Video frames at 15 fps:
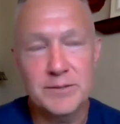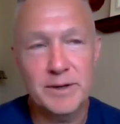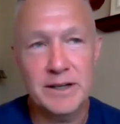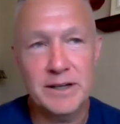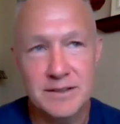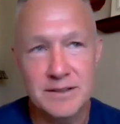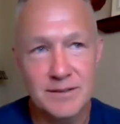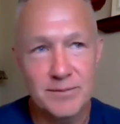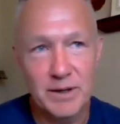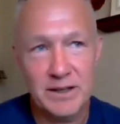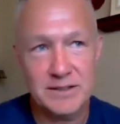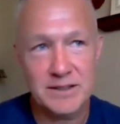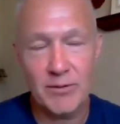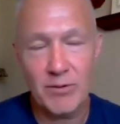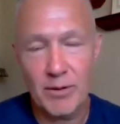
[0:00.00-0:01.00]
stories
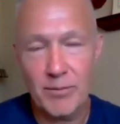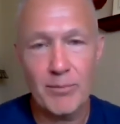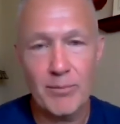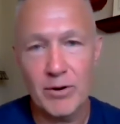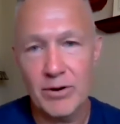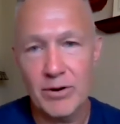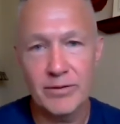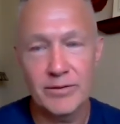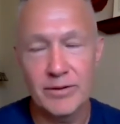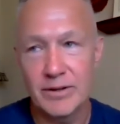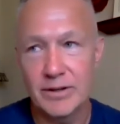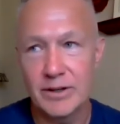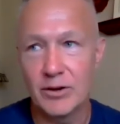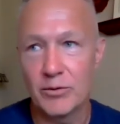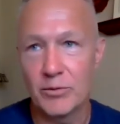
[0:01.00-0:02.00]
because I remember,
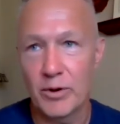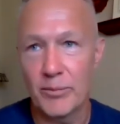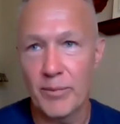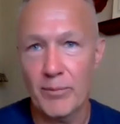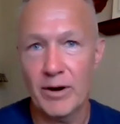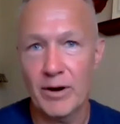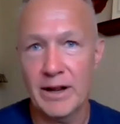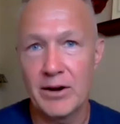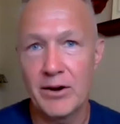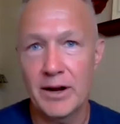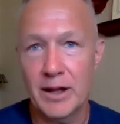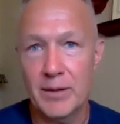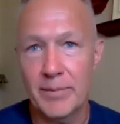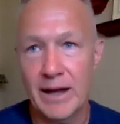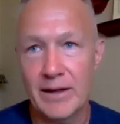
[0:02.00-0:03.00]
remember
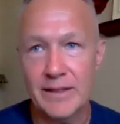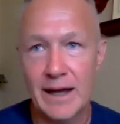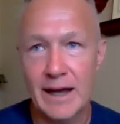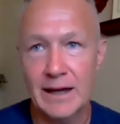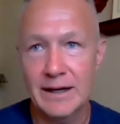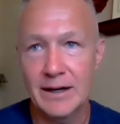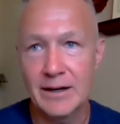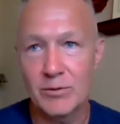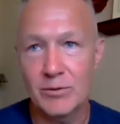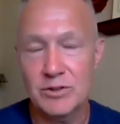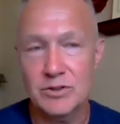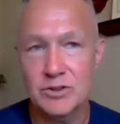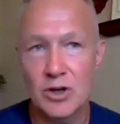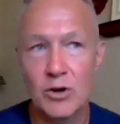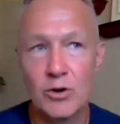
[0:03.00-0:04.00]
hearing about that, and it
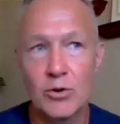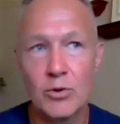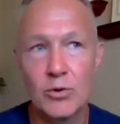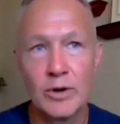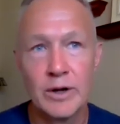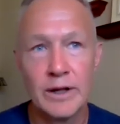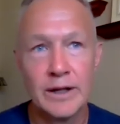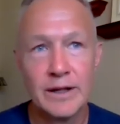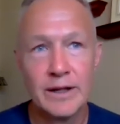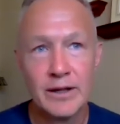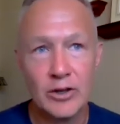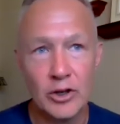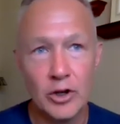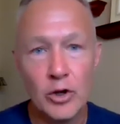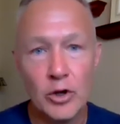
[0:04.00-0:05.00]
was so
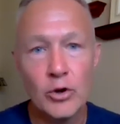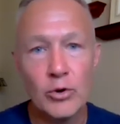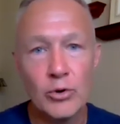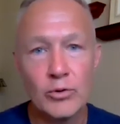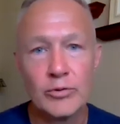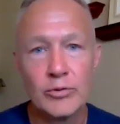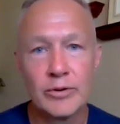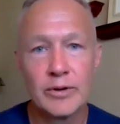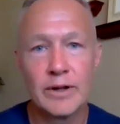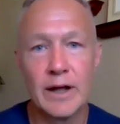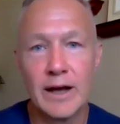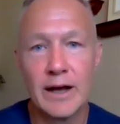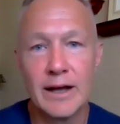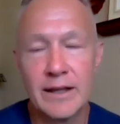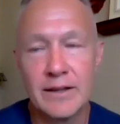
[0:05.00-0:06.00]
new
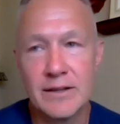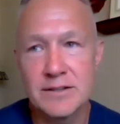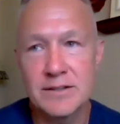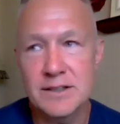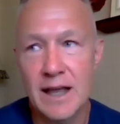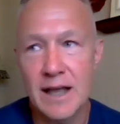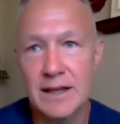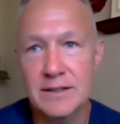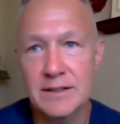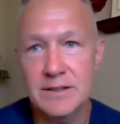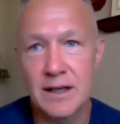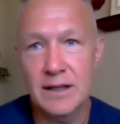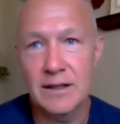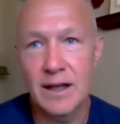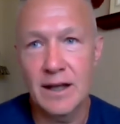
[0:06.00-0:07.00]
in the States,
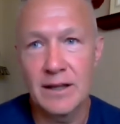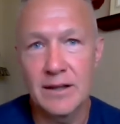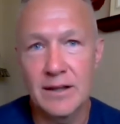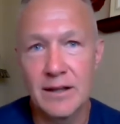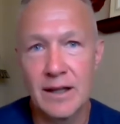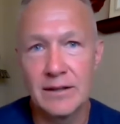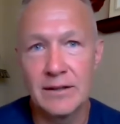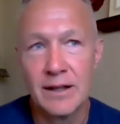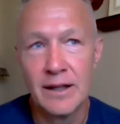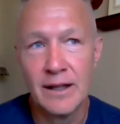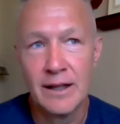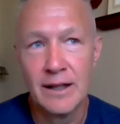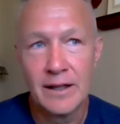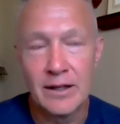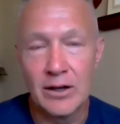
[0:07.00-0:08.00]
and
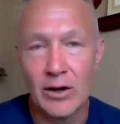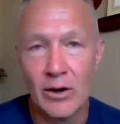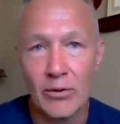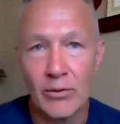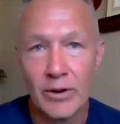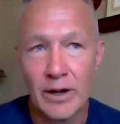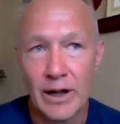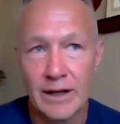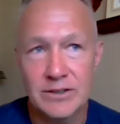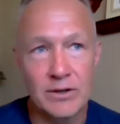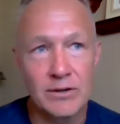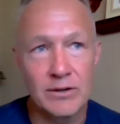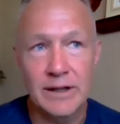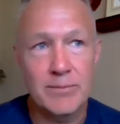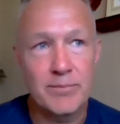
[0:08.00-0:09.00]
I
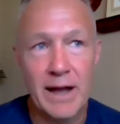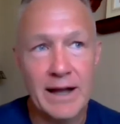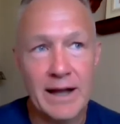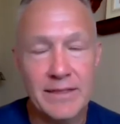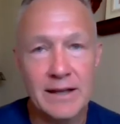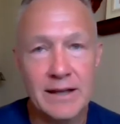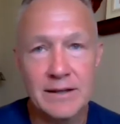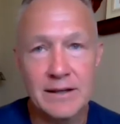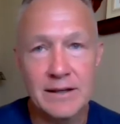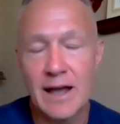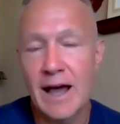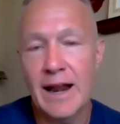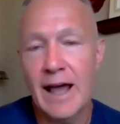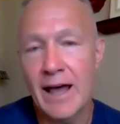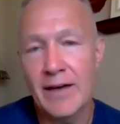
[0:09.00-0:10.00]
certainly back then did
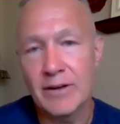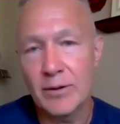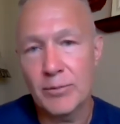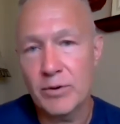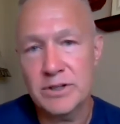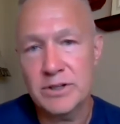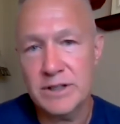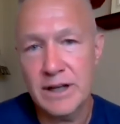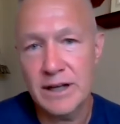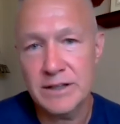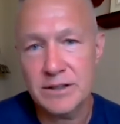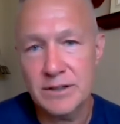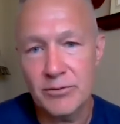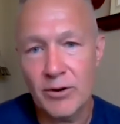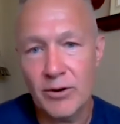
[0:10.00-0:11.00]
not have an
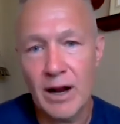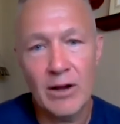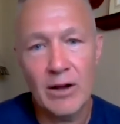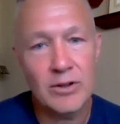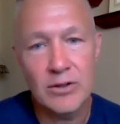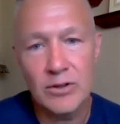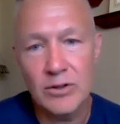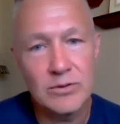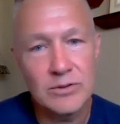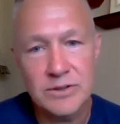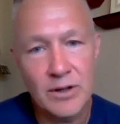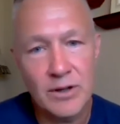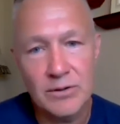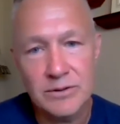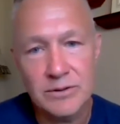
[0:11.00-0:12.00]
appreciation for how huge
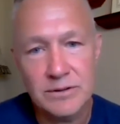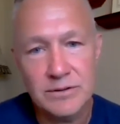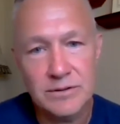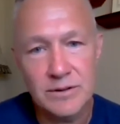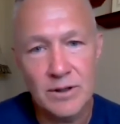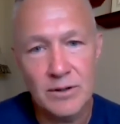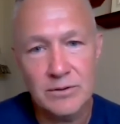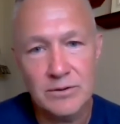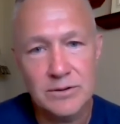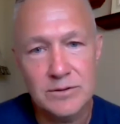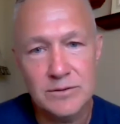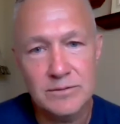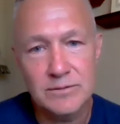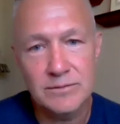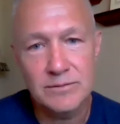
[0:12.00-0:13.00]

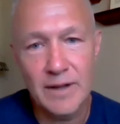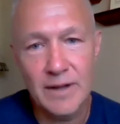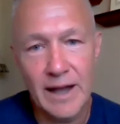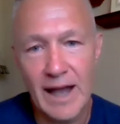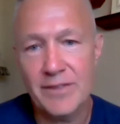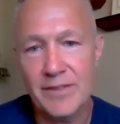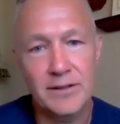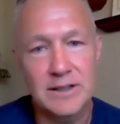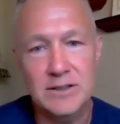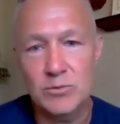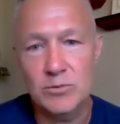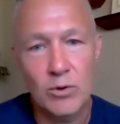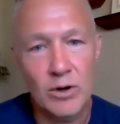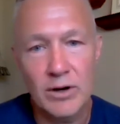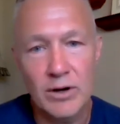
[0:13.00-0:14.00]
those athletes
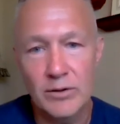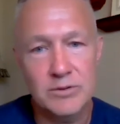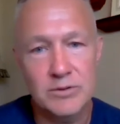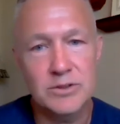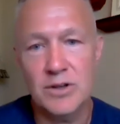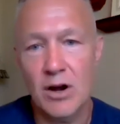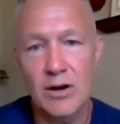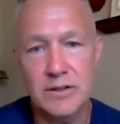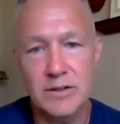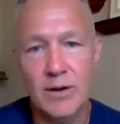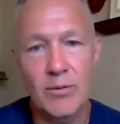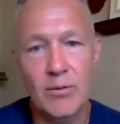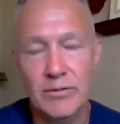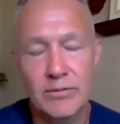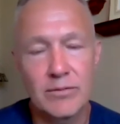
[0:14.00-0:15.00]
were and those stars. They
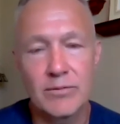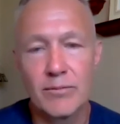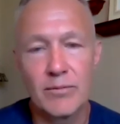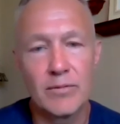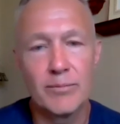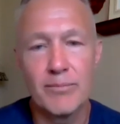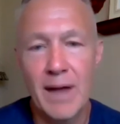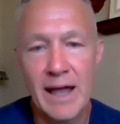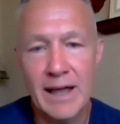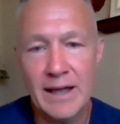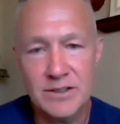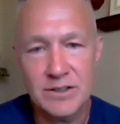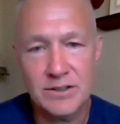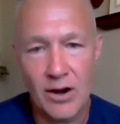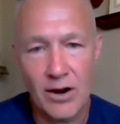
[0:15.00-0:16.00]
were mega
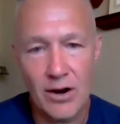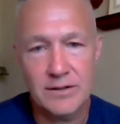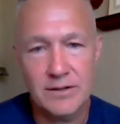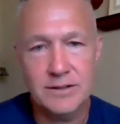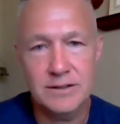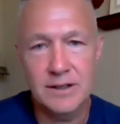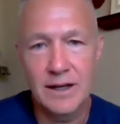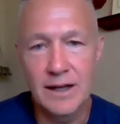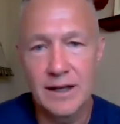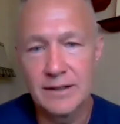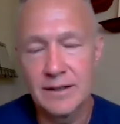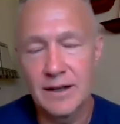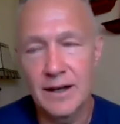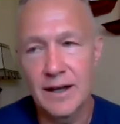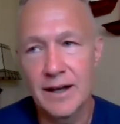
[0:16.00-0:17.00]
stars,
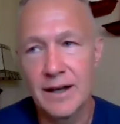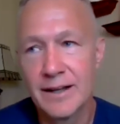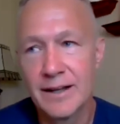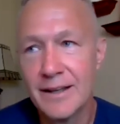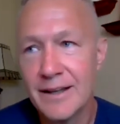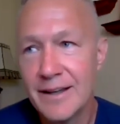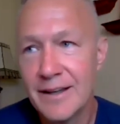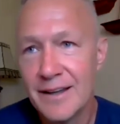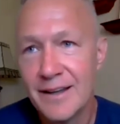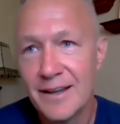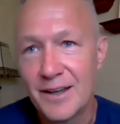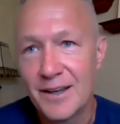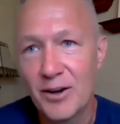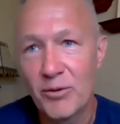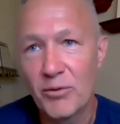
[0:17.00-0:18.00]
and
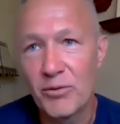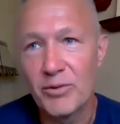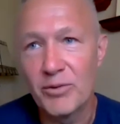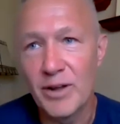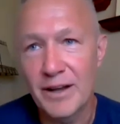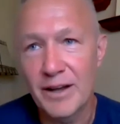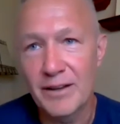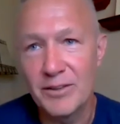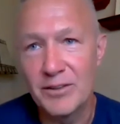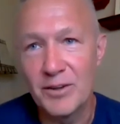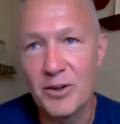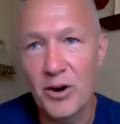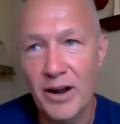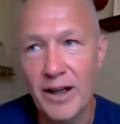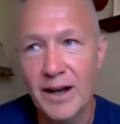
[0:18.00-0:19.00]

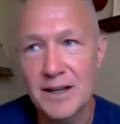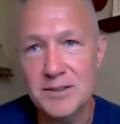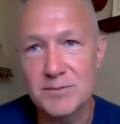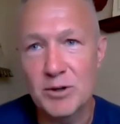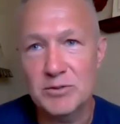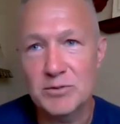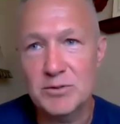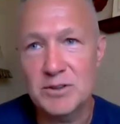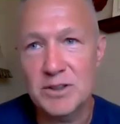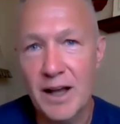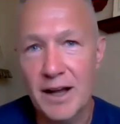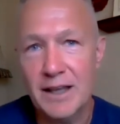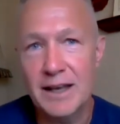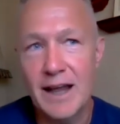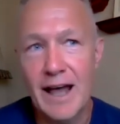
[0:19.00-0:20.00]
New York Cosmos was
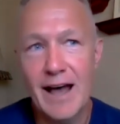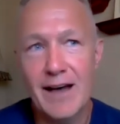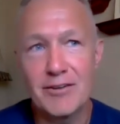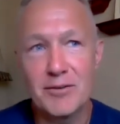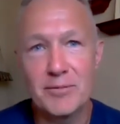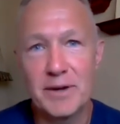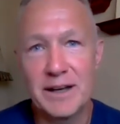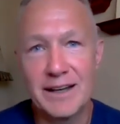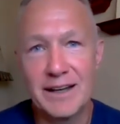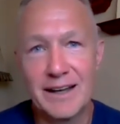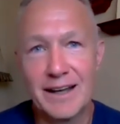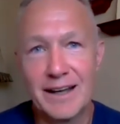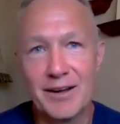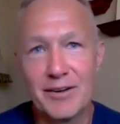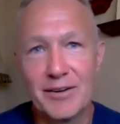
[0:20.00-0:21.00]
lucky to have them,
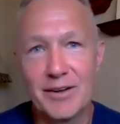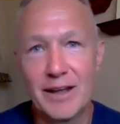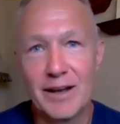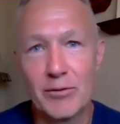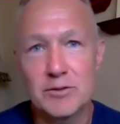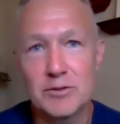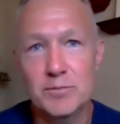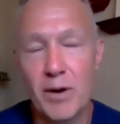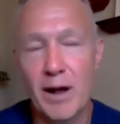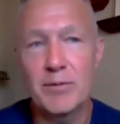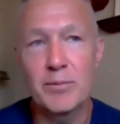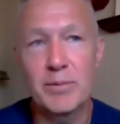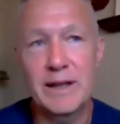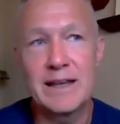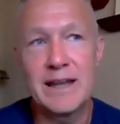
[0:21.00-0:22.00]
and it was
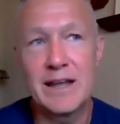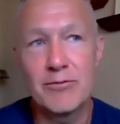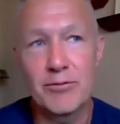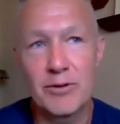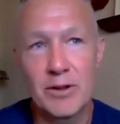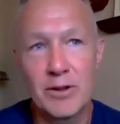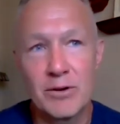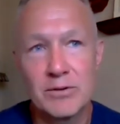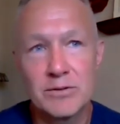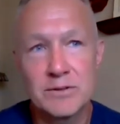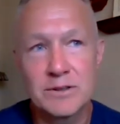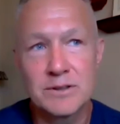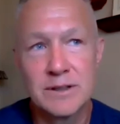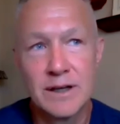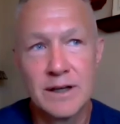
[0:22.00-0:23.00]
probably neat for
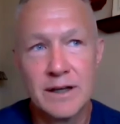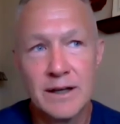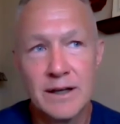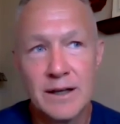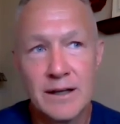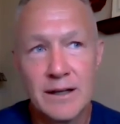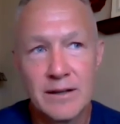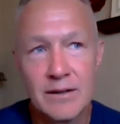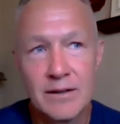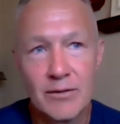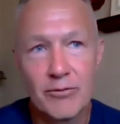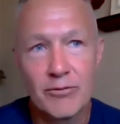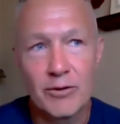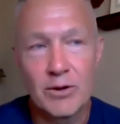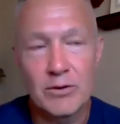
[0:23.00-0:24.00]
those
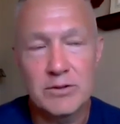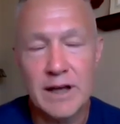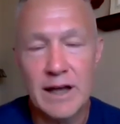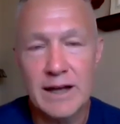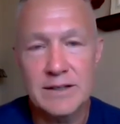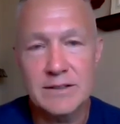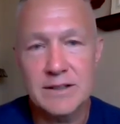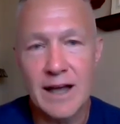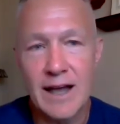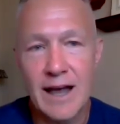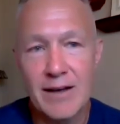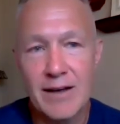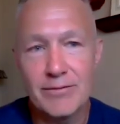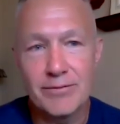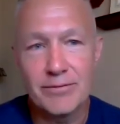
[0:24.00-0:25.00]
guys to
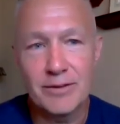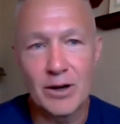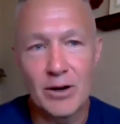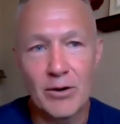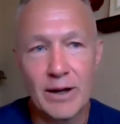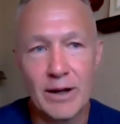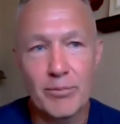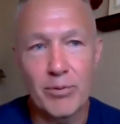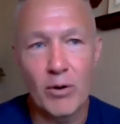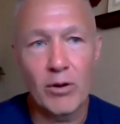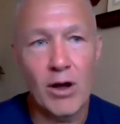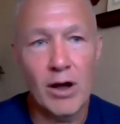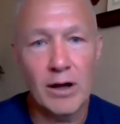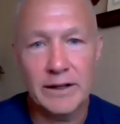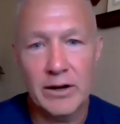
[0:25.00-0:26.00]
have
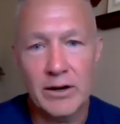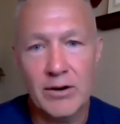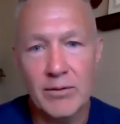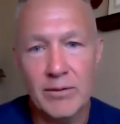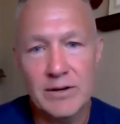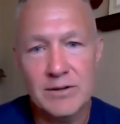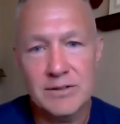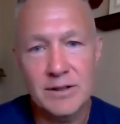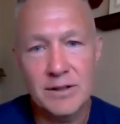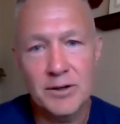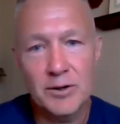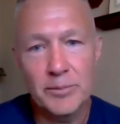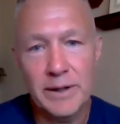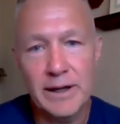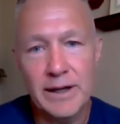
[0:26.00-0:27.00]
prolong their careers a
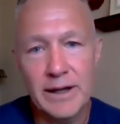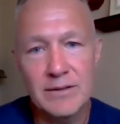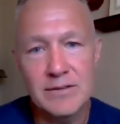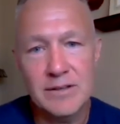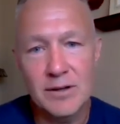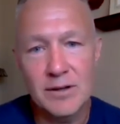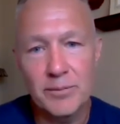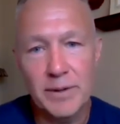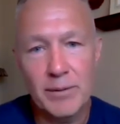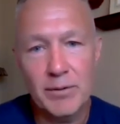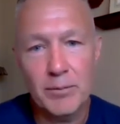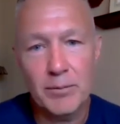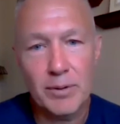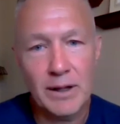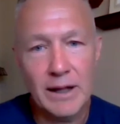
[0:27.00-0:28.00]
little bit and still be able
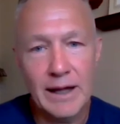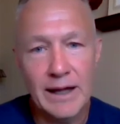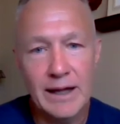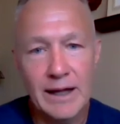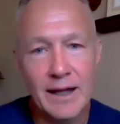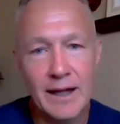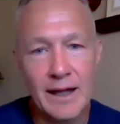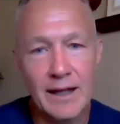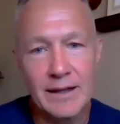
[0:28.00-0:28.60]
to play